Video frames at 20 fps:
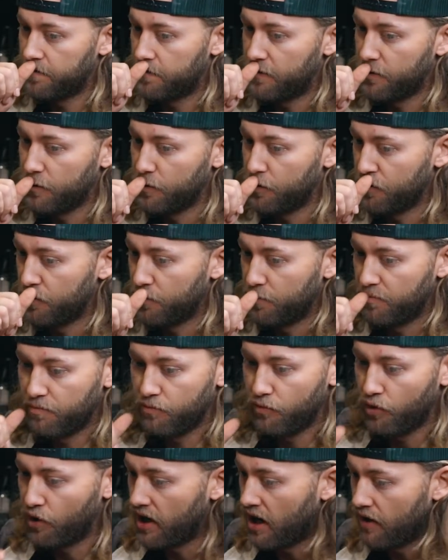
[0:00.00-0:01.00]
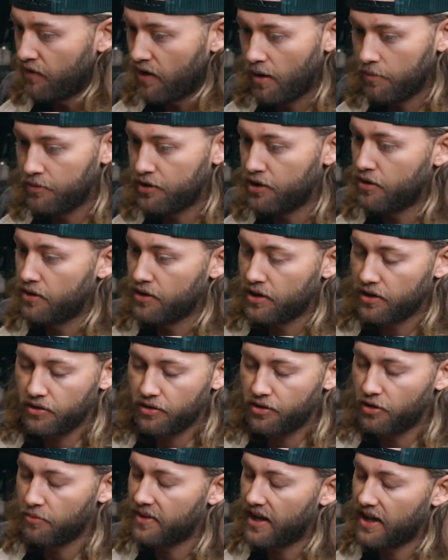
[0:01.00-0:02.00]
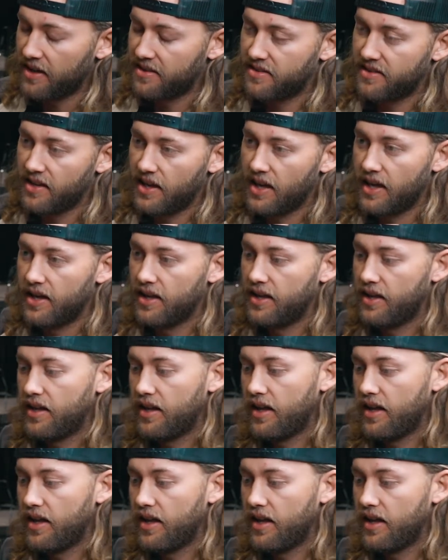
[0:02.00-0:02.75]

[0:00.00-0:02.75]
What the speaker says: to whatever I'm doing, you do the best at,